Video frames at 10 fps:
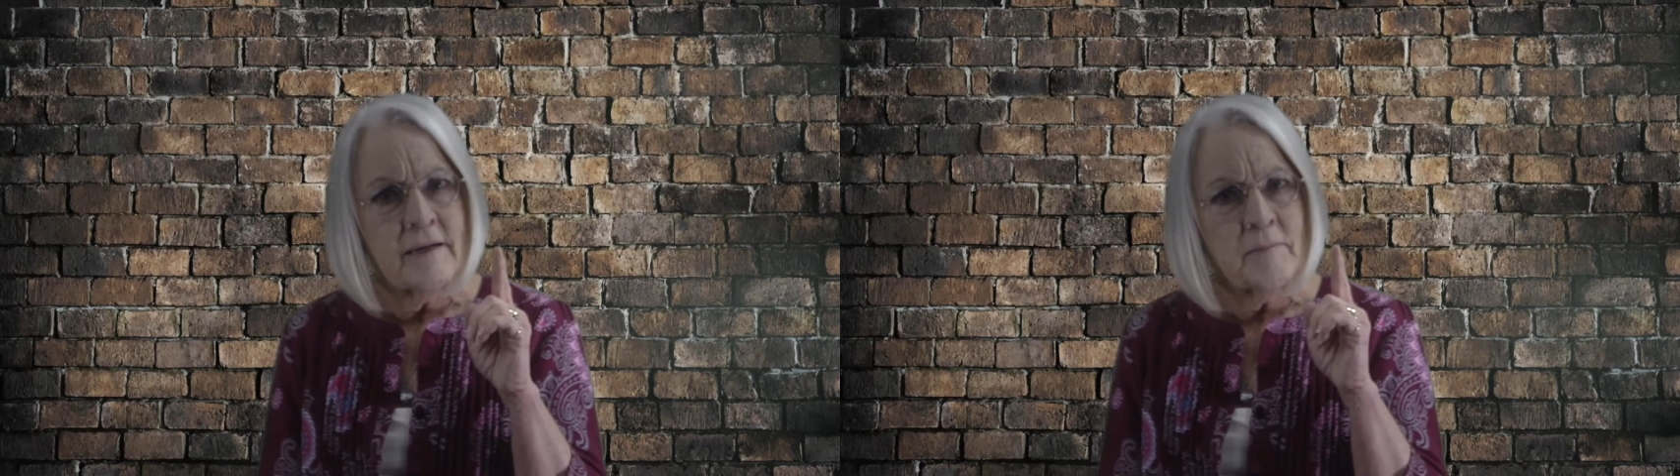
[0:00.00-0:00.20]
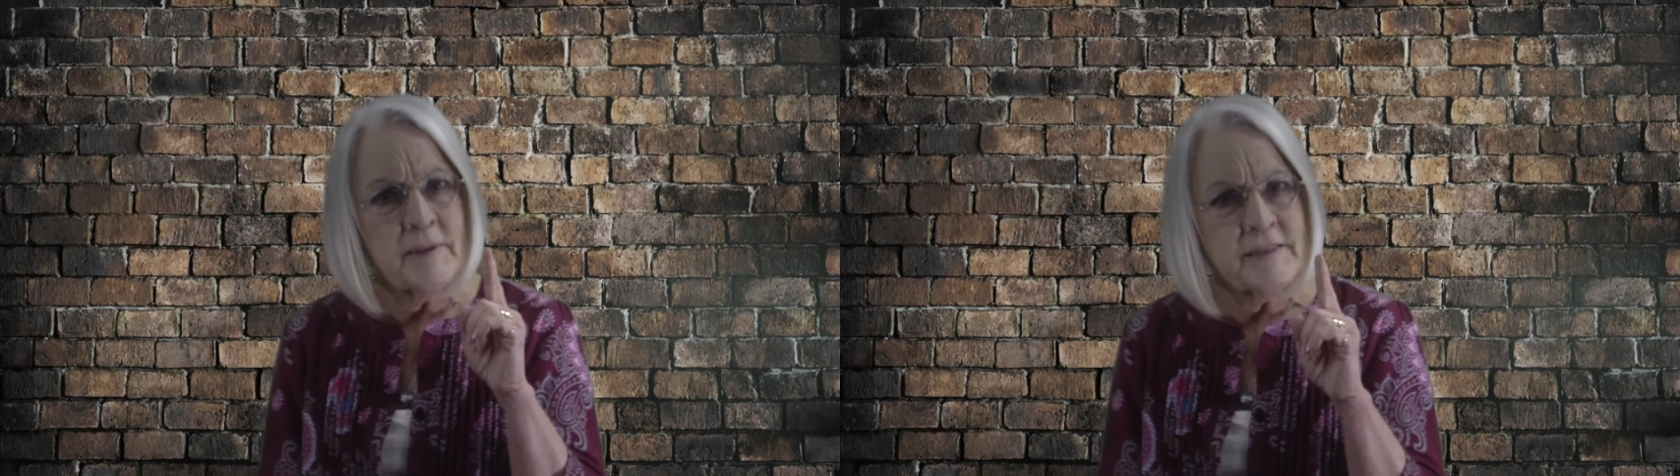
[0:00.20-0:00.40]

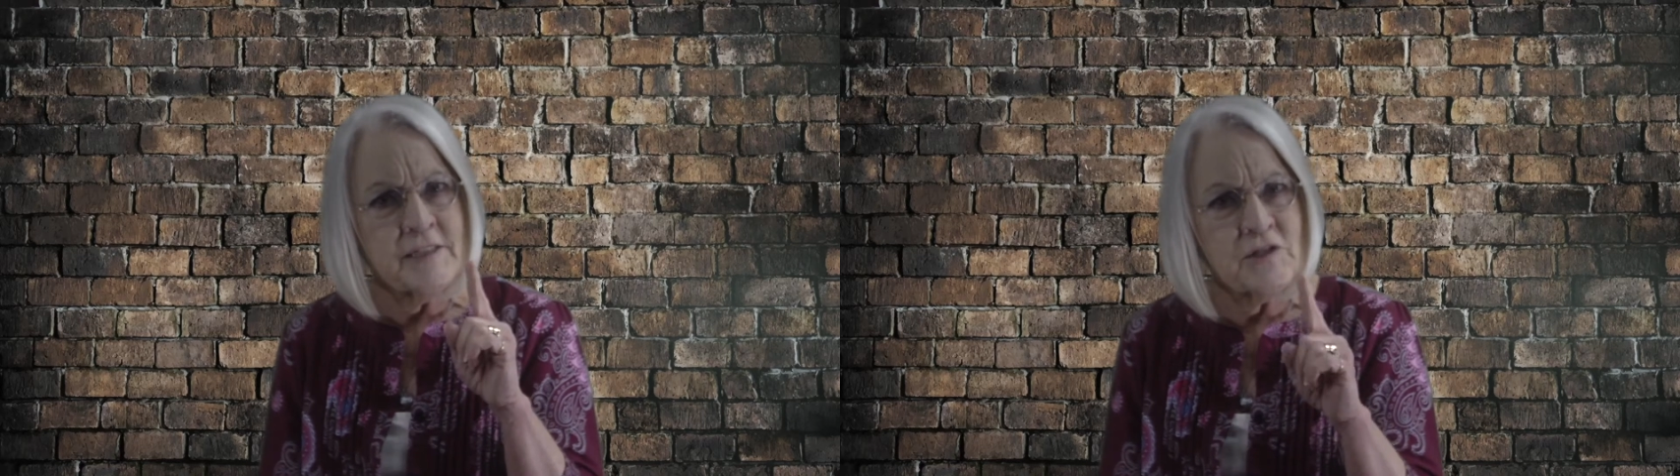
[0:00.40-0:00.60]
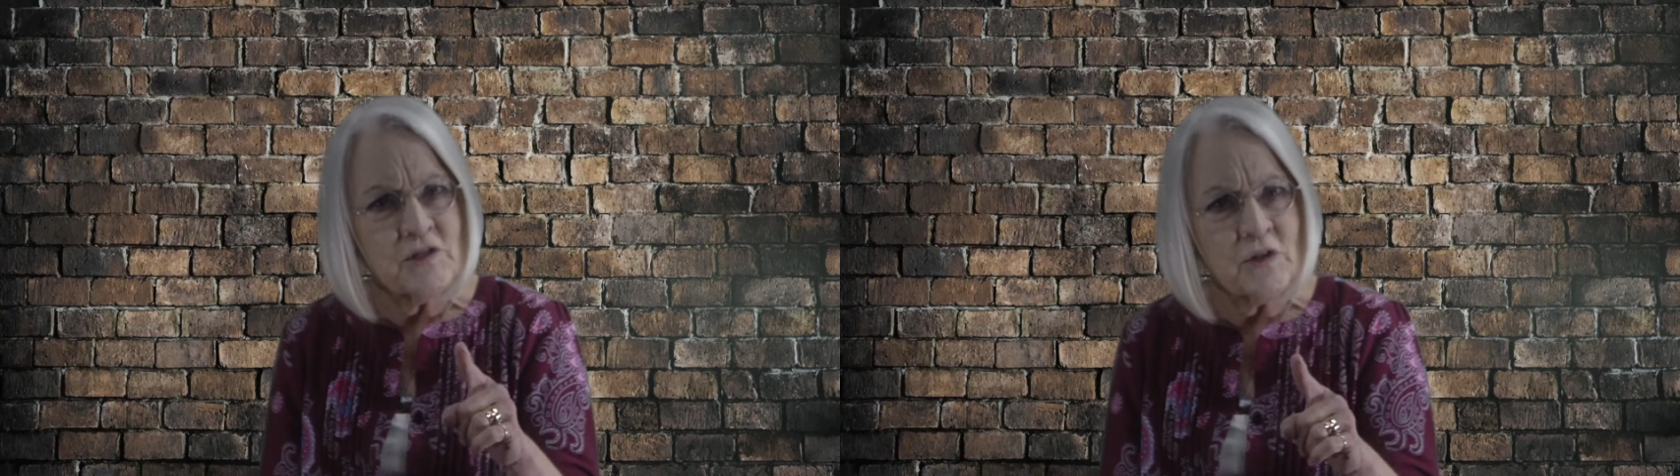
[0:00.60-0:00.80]
But
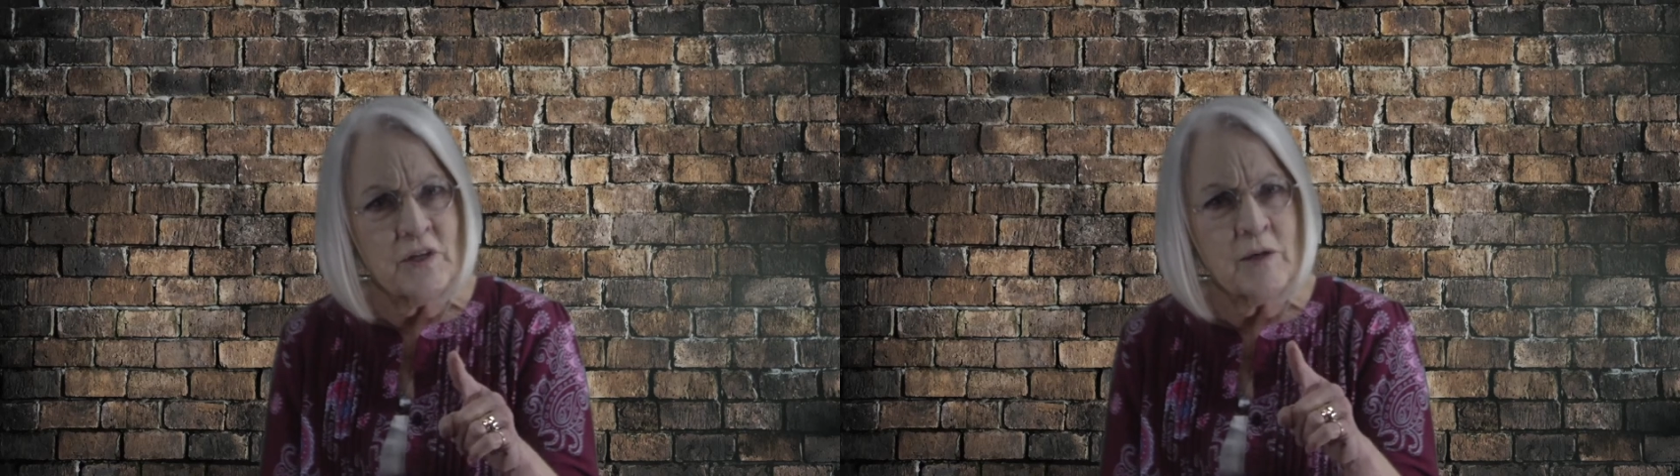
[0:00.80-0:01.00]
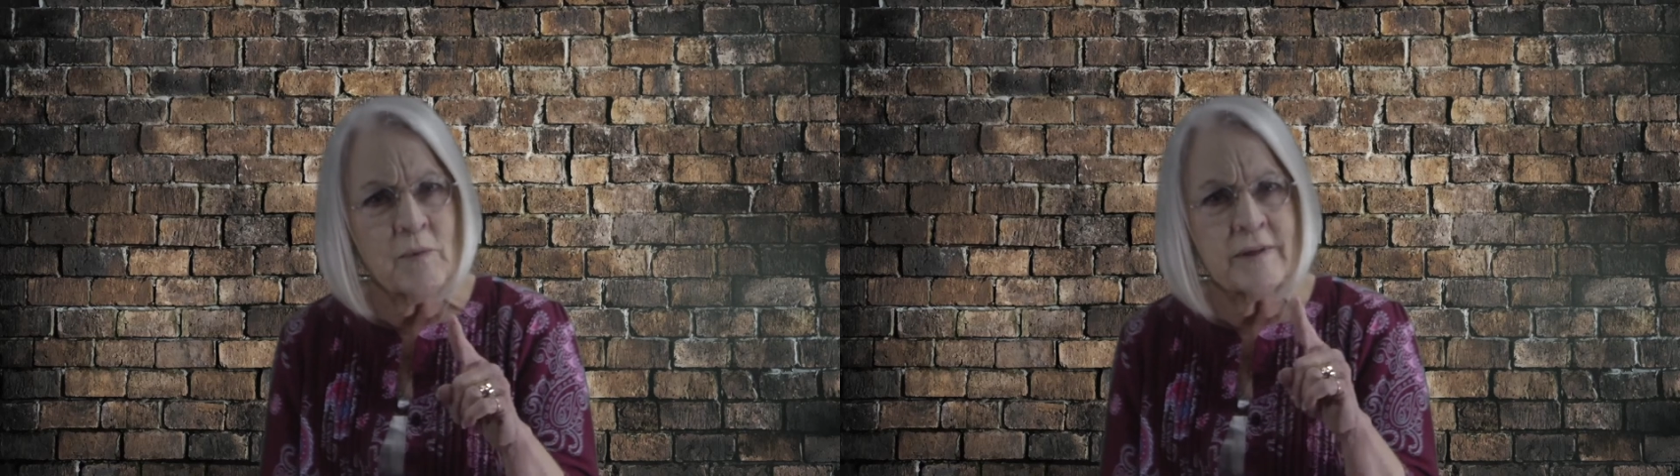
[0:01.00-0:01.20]

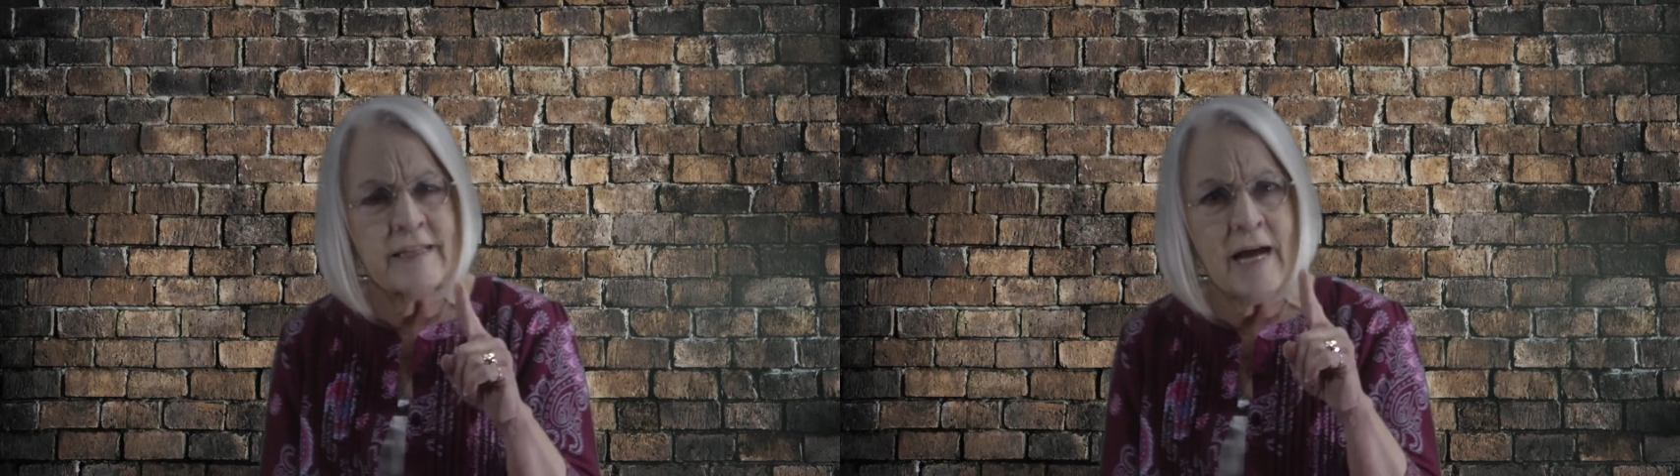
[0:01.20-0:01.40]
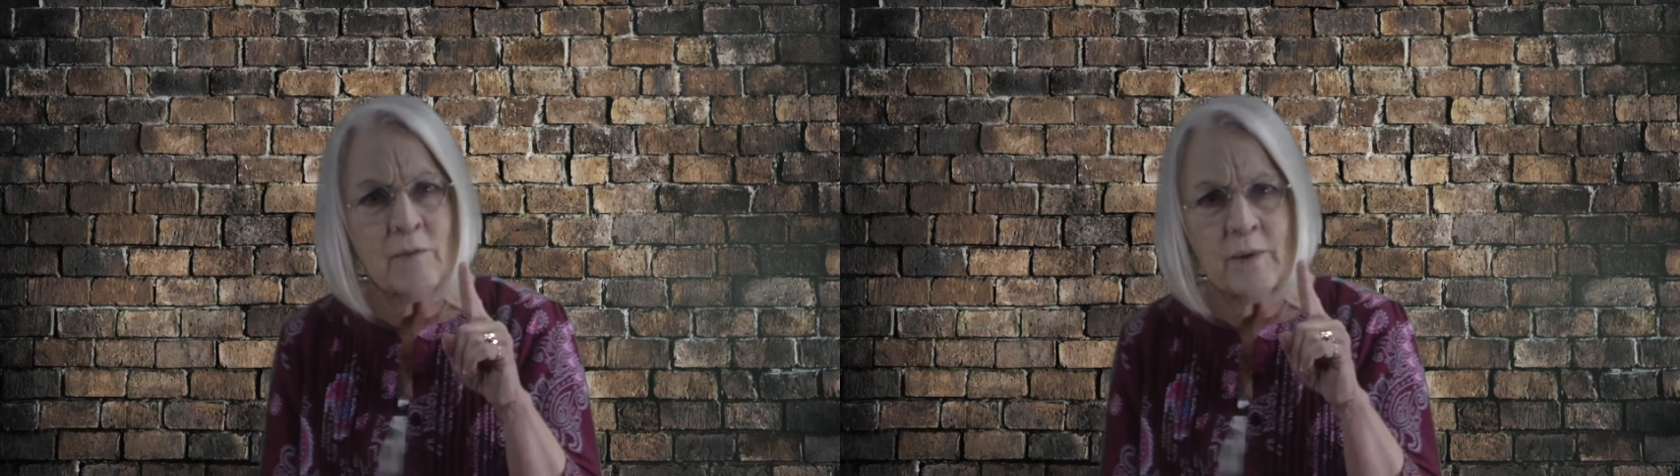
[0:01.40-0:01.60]
discerning what
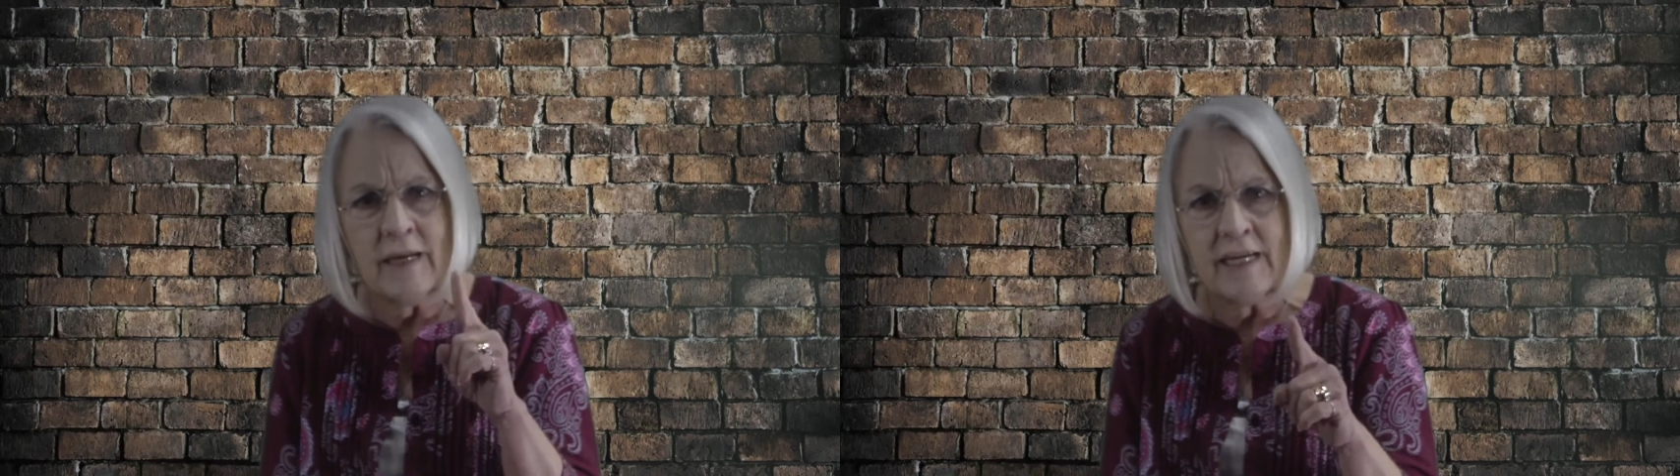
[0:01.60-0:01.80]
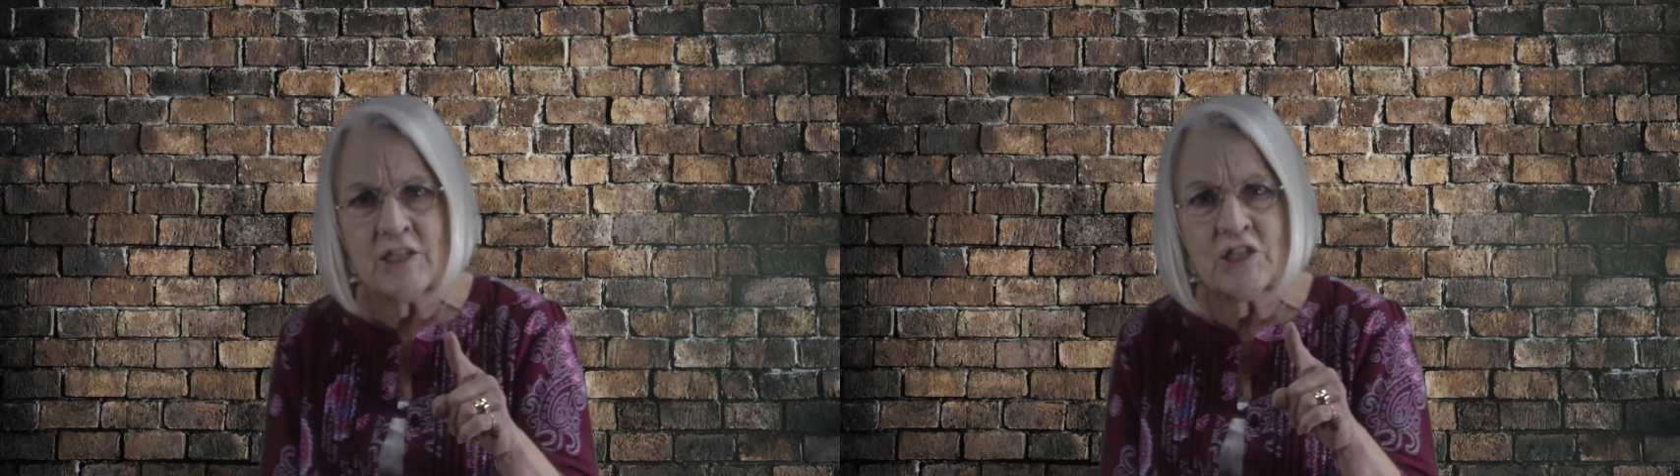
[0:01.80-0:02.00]
that
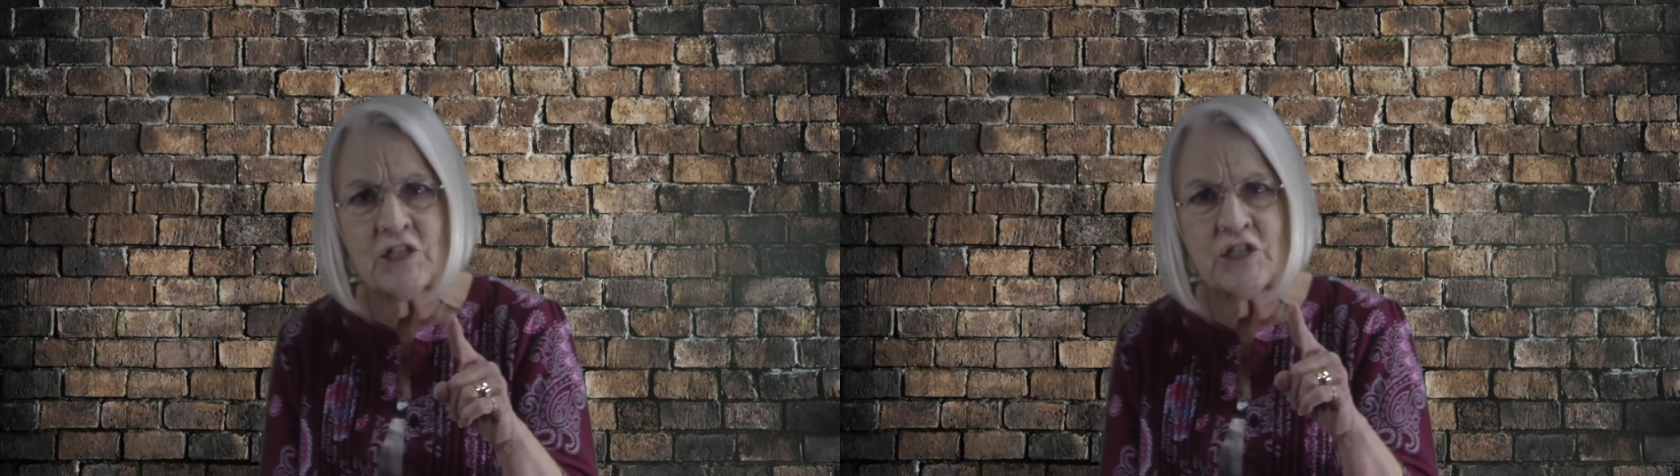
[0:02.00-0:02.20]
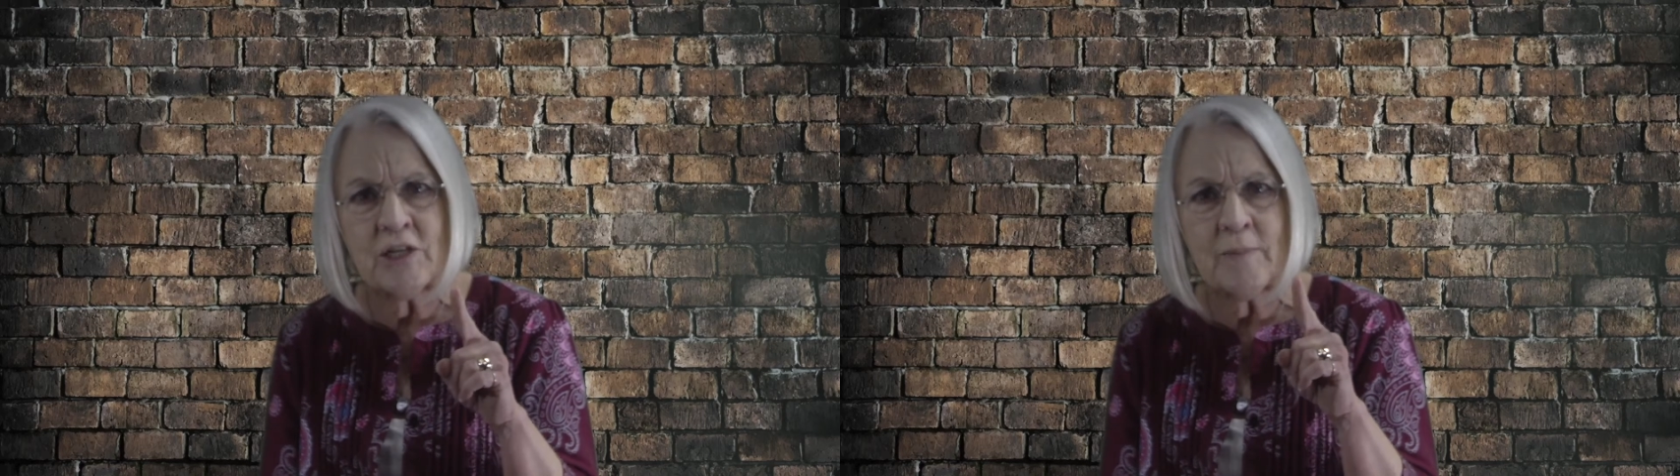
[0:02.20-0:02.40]

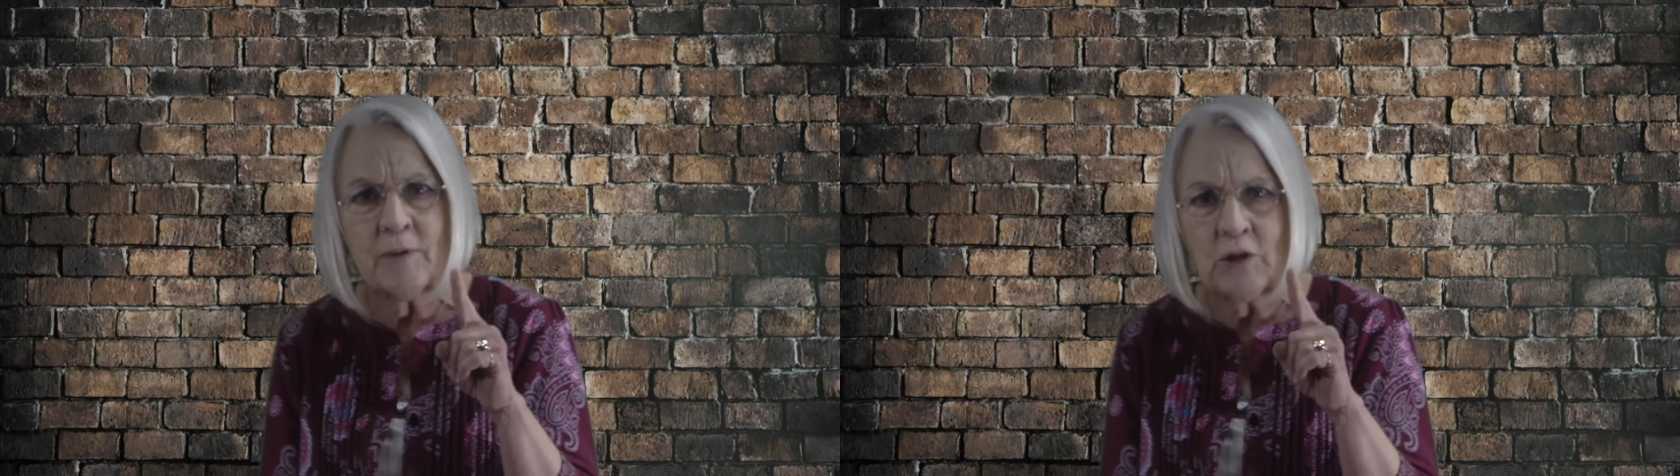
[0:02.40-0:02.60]
relationship